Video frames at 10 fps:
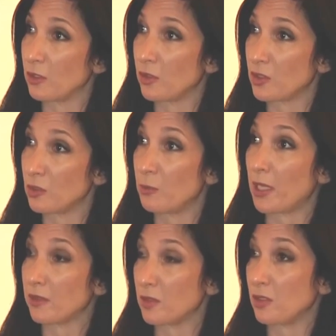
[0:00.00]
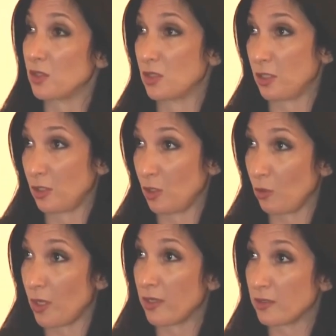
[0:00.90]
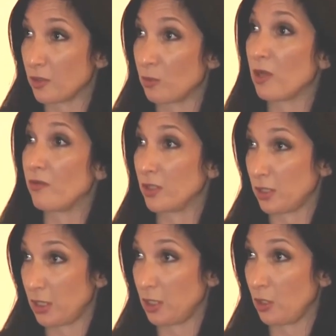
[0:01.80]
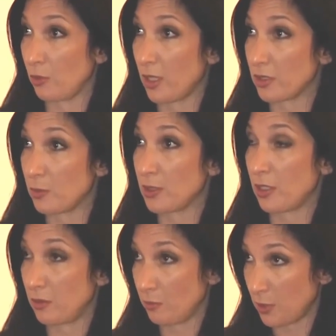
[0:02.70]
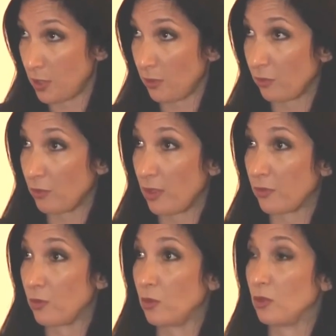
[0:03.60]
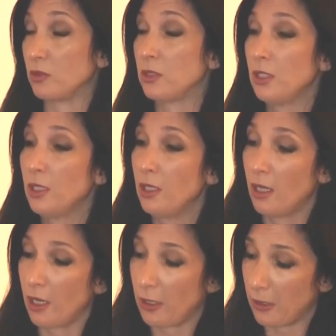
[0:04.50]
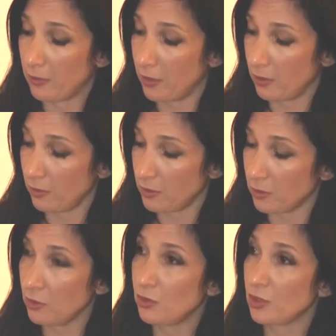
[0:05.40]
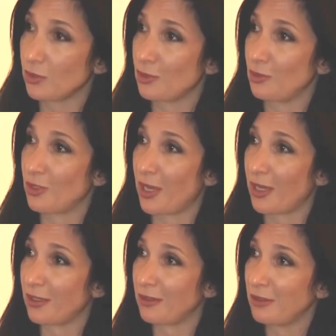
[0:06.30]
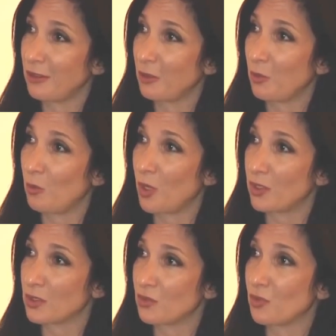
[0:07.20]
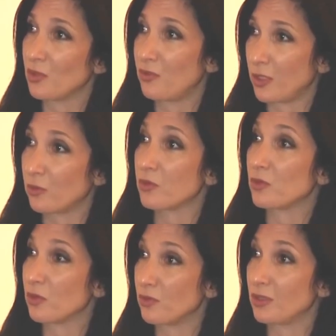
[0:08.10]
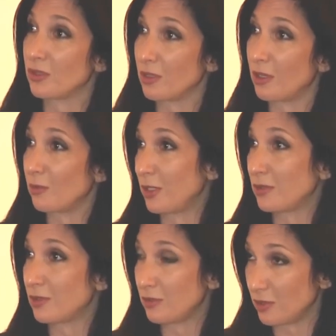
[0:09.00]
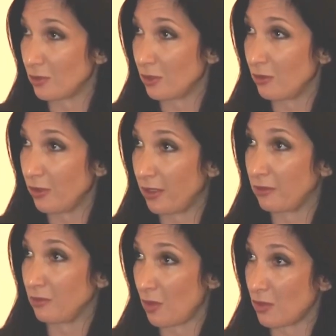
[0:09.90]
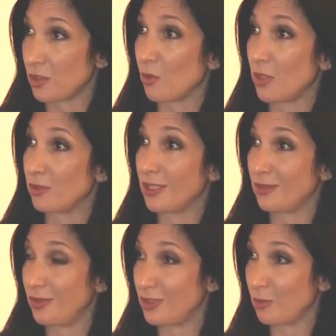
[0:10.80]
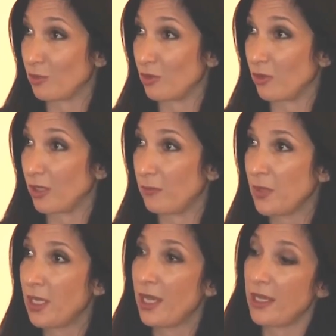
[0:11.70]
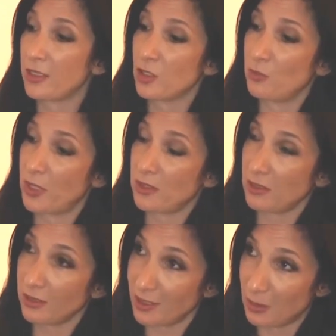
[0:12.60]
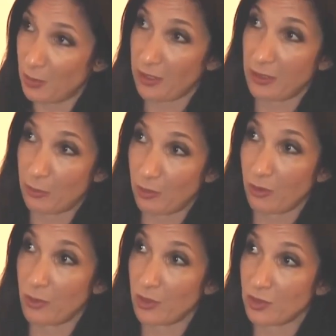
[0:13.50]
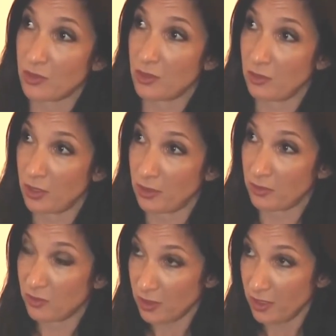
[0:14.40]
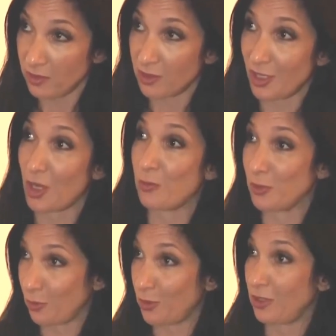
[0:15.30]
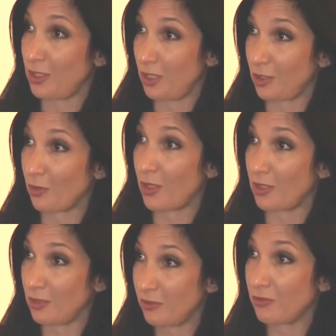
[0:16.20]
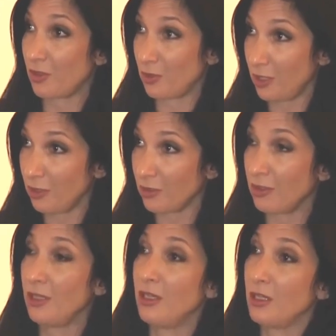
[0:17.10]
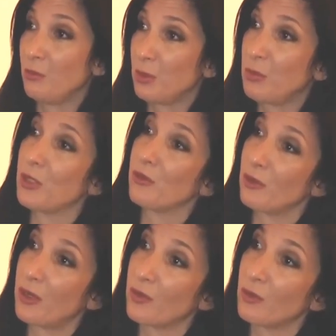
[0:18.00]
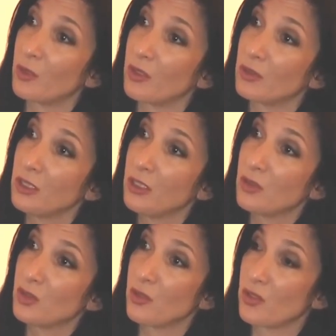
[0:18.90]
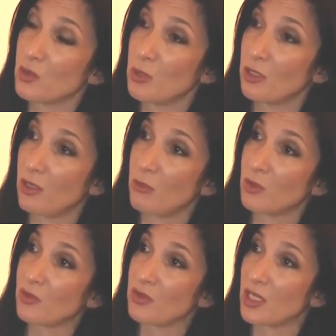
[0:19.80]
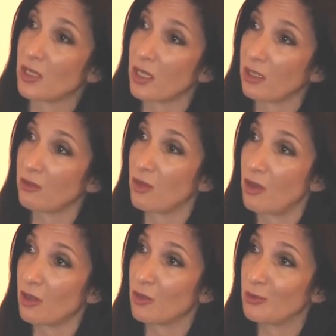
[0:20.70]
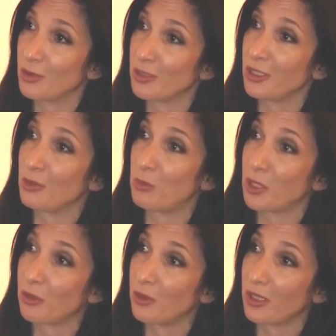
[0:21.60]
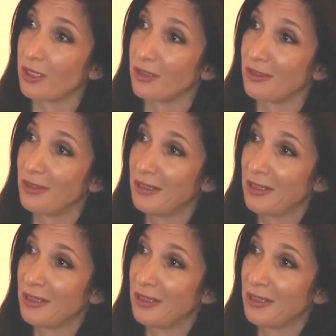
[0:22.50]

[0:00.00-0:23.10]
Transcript: largest banks, not just in the U.S., though prevalently in the U.S., but then throughout the world, the solution to that was for the Federal Reserve to cut rates to 0 and launch a quantitative easing program, and to basically expand that program not just in the United States to help liquidity and credit flow here, but throughout the world. So there's been an almost decade-long coordinated period